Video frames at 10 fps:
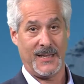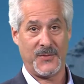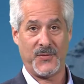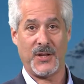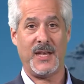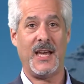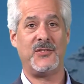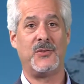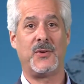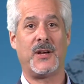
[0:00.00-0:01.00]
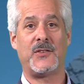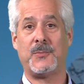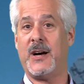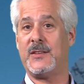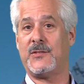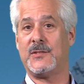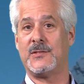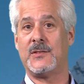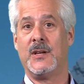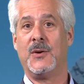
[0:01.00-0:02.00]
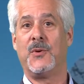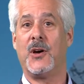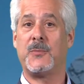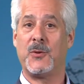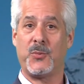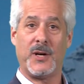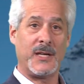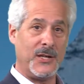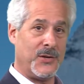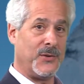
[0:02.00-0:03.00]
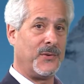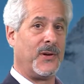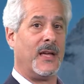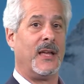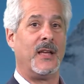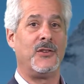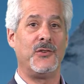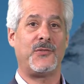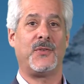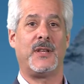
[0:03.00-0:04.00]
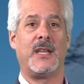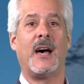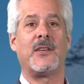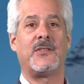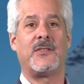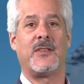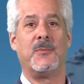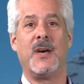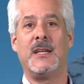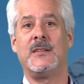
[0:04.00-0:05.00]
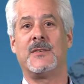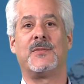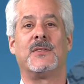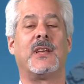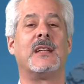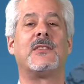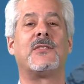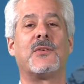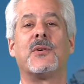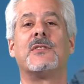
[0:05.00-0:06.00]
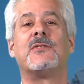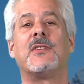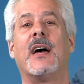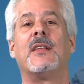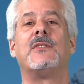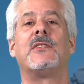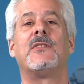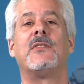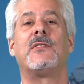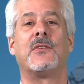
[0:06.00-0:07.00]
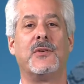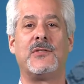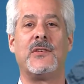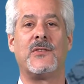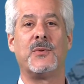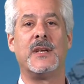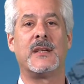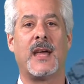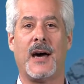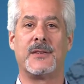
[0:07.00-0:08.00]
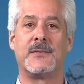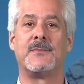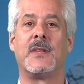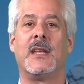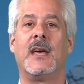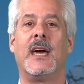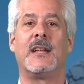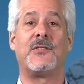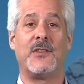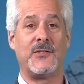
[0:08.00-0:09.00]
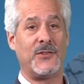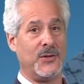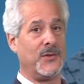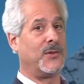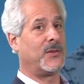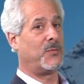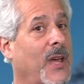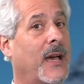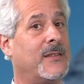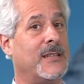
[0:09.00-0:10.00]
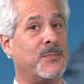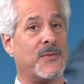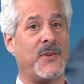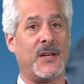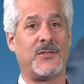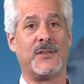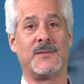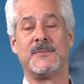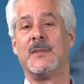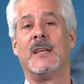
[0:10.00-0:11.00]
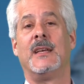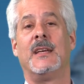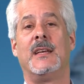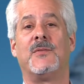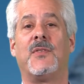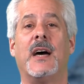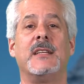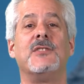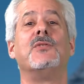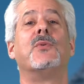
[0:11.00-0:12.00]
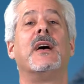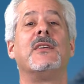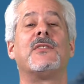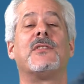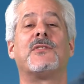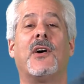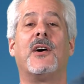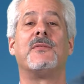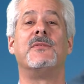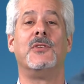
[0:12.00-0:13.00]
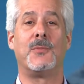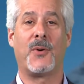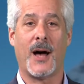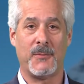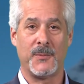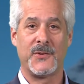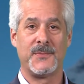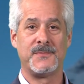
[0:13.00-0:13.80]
In affiliation with our sponsors, we hope to bring you useful analysis of the many different data storage challenges and solutions we encounter, and assist you, the IT professional, in finding new ways to solve new problems.